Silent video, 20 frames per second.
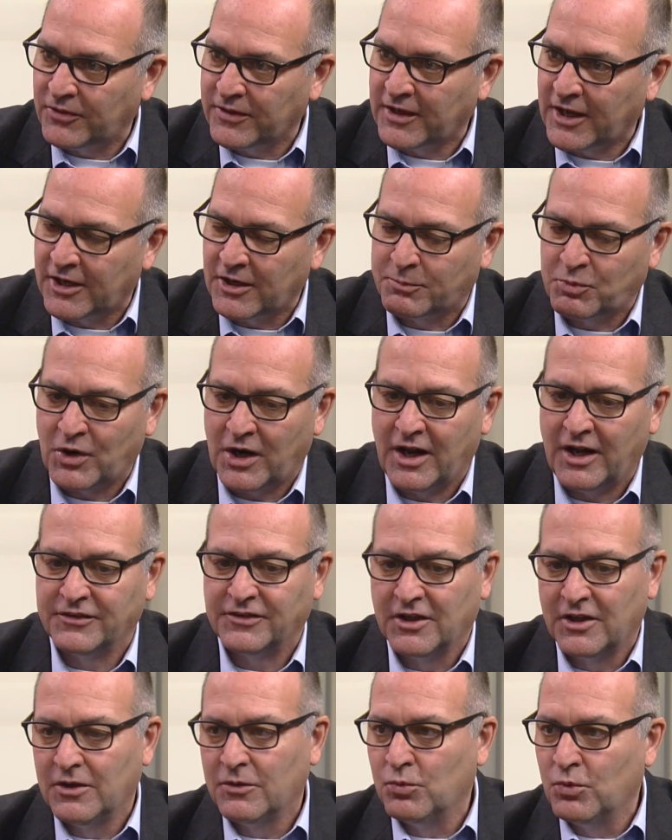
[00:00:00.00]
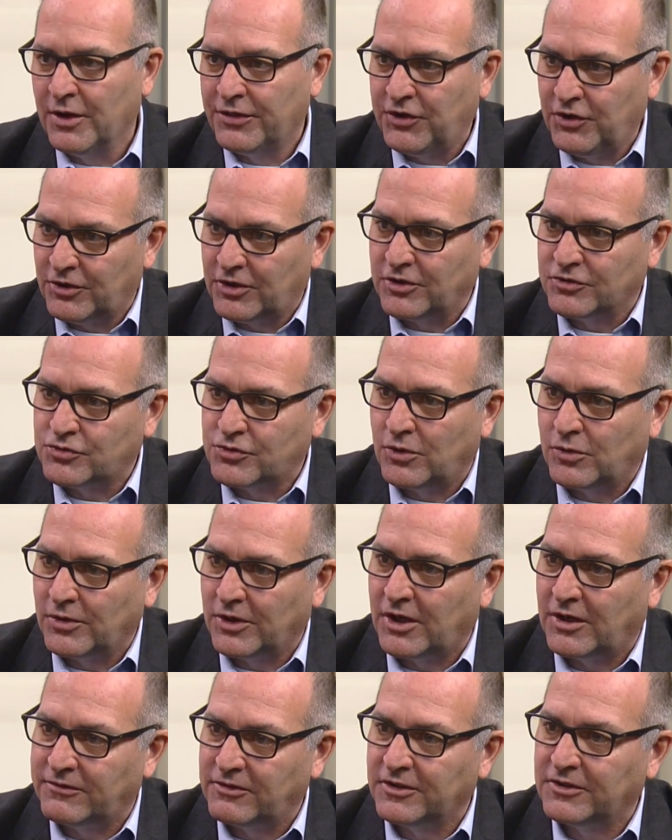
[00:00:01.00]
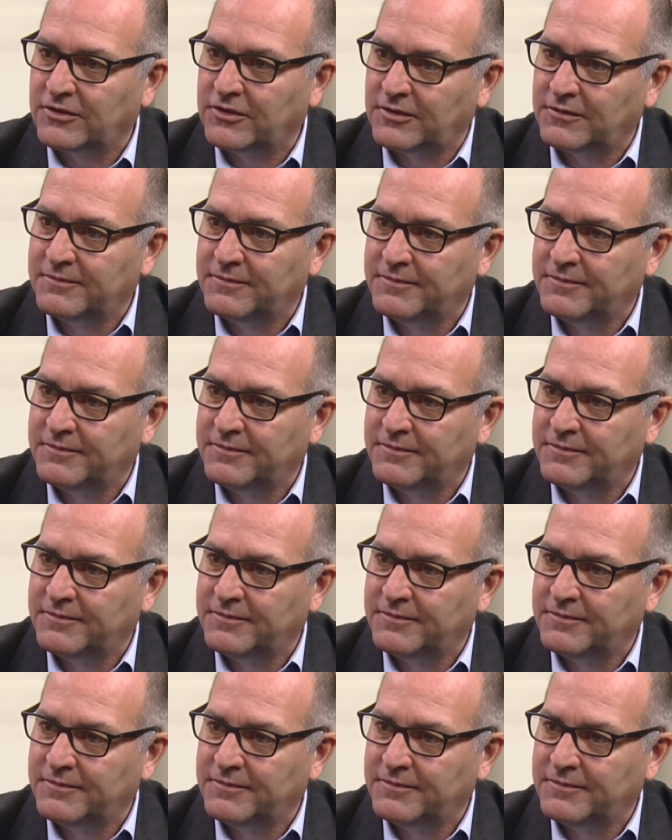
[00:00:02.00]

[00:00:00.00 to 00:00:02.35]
the enterprise, with your control and governance.